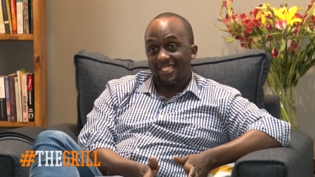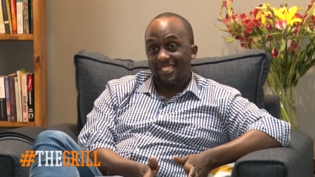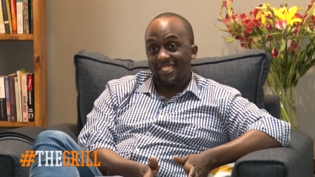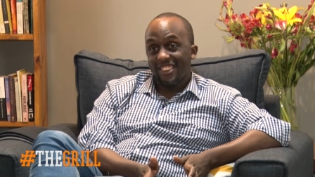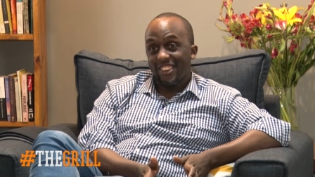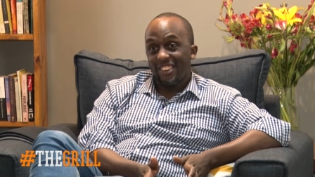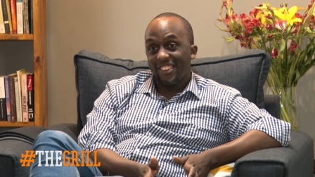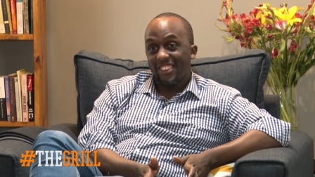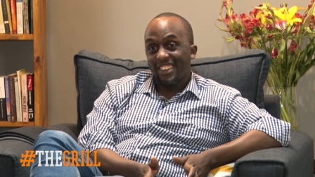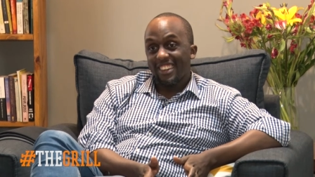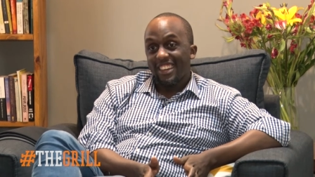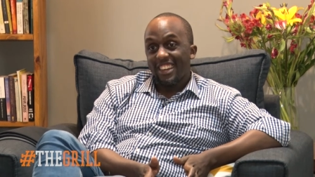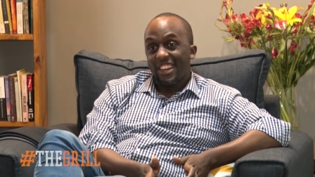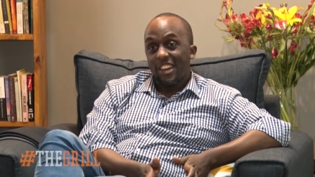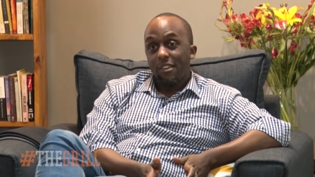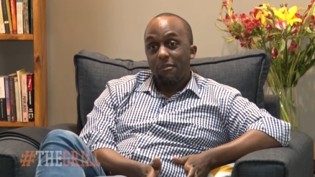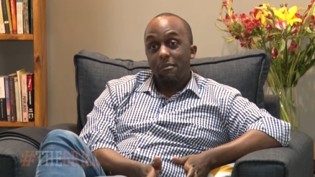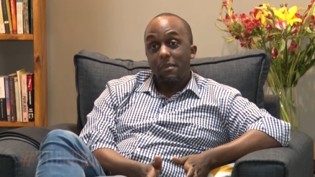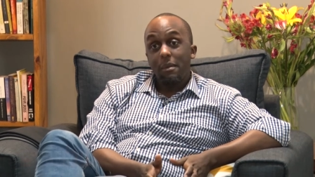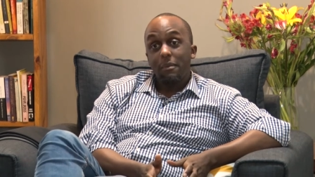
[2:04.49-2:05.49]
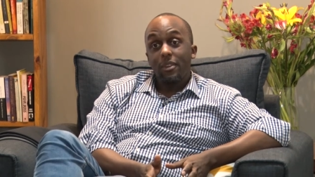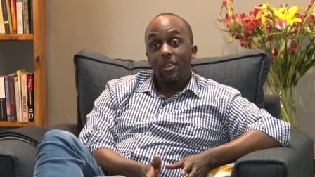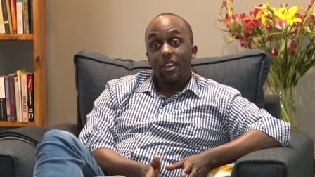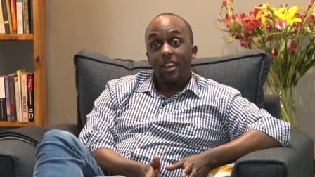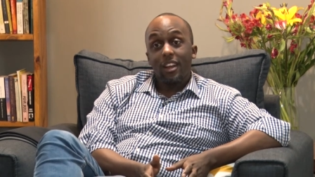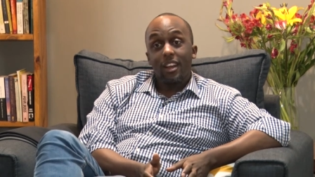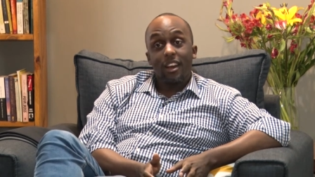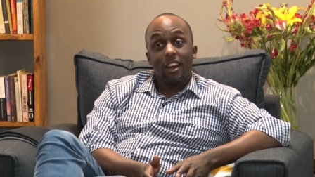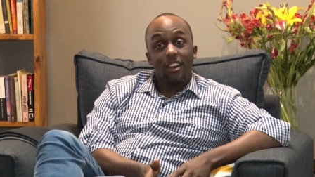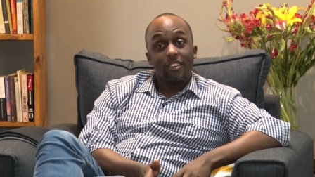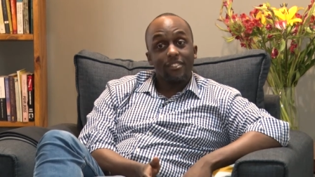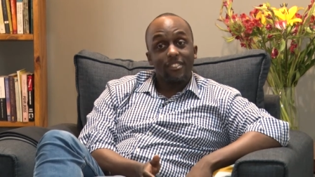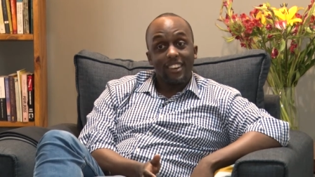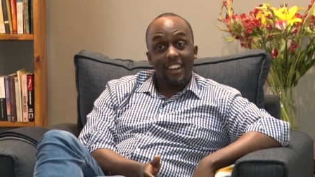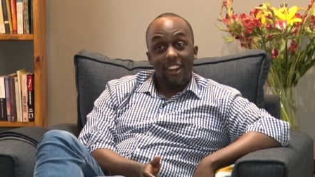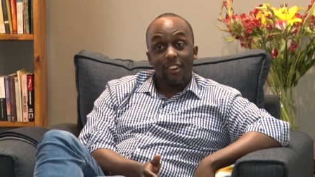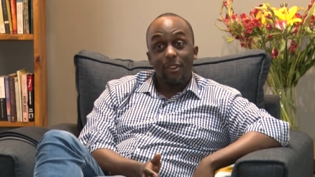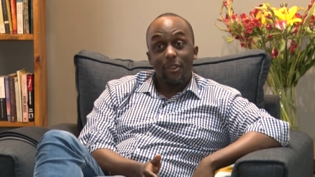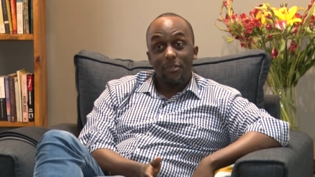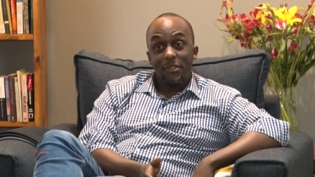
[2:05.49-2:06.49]
so maybe not a car for
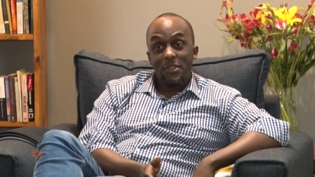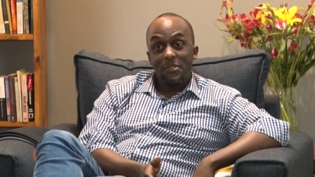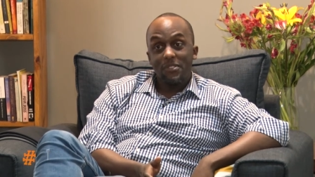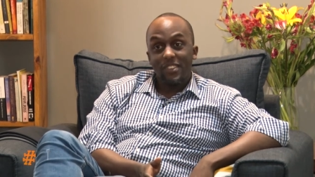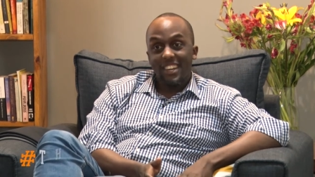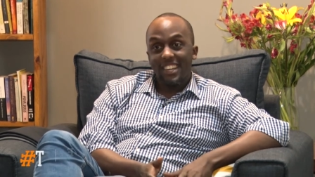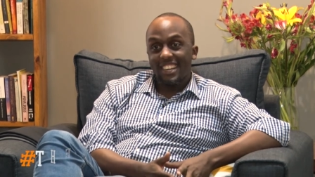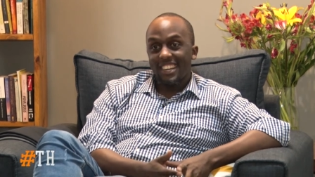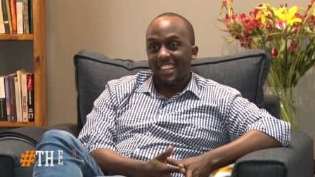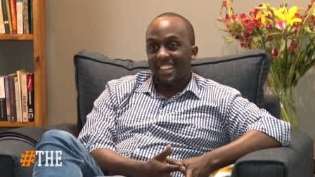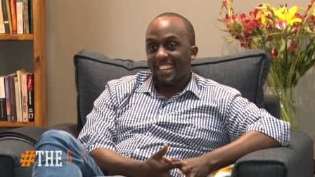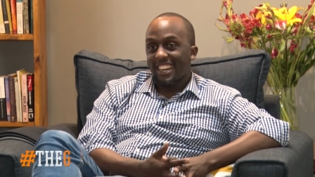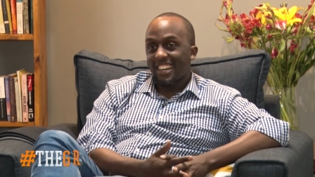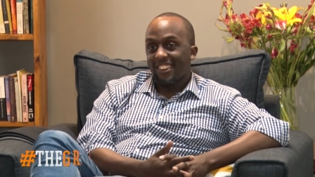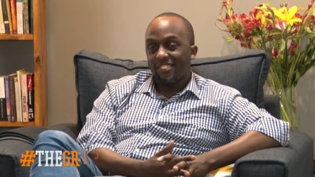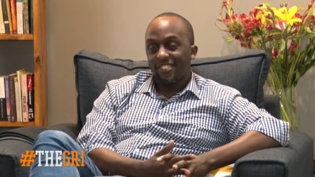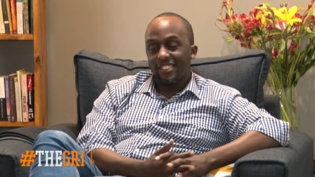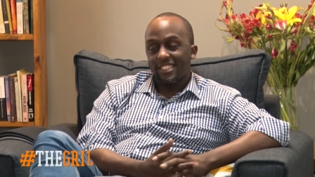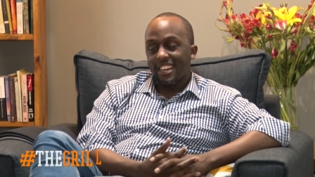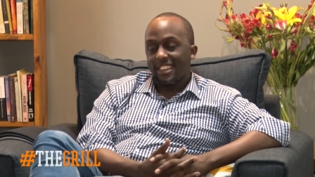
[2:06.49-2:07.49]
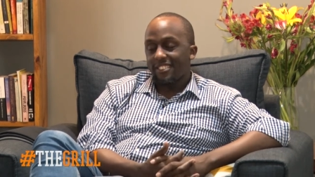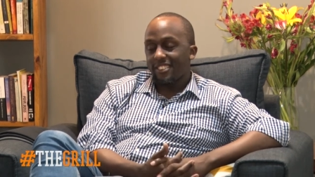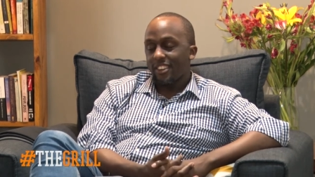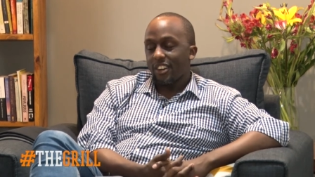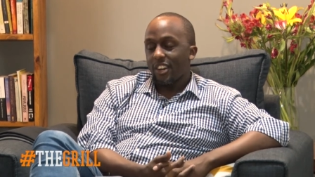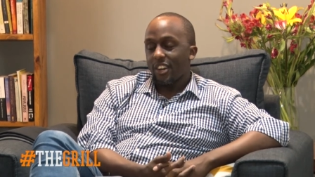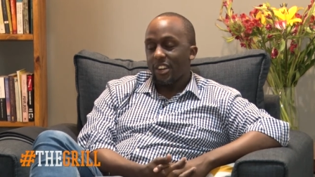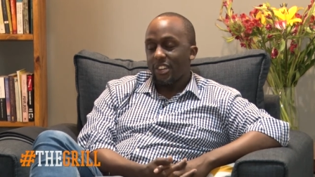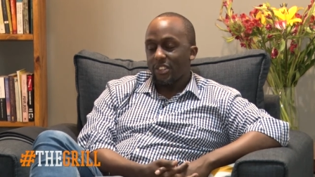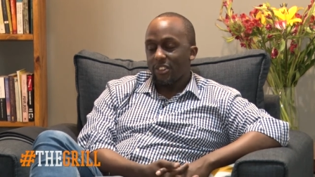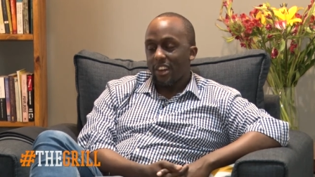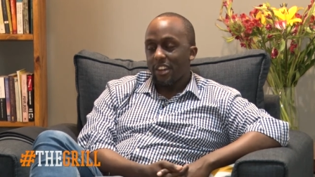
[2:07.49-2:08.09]
Nairobi, but a fantastic cottage to